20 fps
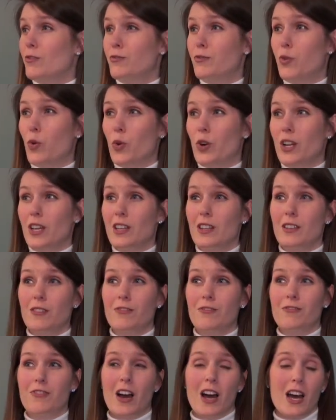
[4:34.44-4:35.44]

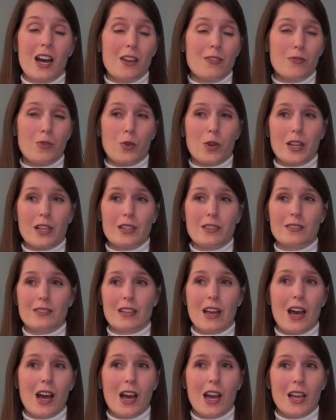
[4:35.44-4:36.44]
45,
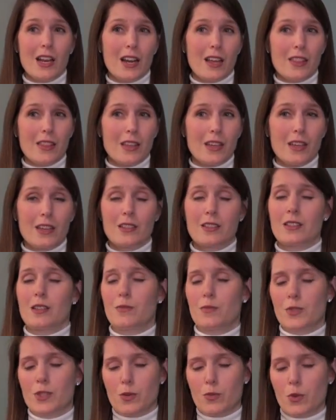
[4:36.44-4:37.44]
49, I think,
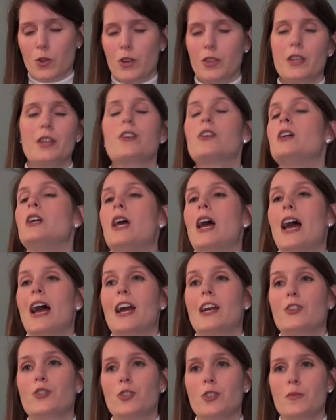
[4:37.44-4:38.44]
somewhere in there,
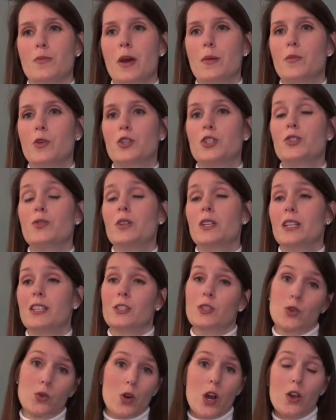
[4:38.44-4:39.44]
actually members. So it
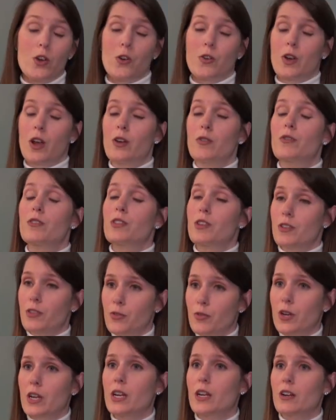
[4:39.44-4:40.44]
has grown over the
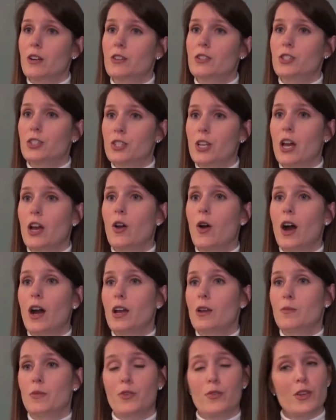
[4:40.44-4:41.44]
3 years. So
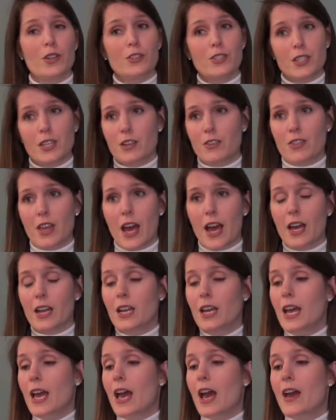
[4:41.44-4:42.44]
I am thrilled to hear
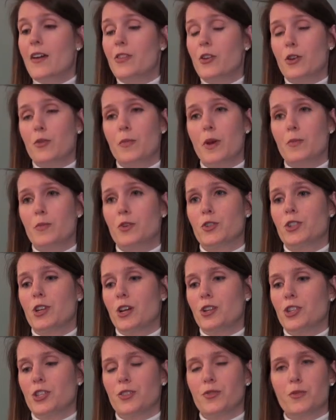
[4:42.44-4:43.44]
that. And there are members
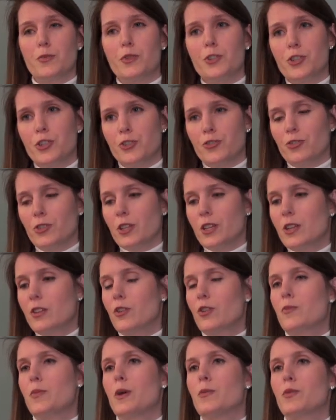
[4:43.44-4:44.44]
not just from the Junior League,
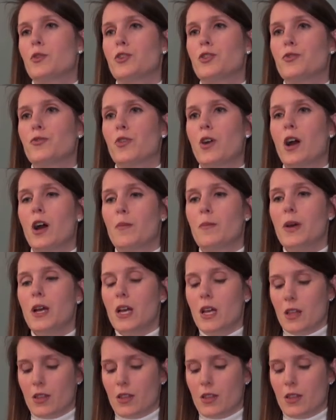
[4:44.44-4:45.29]
there are members from,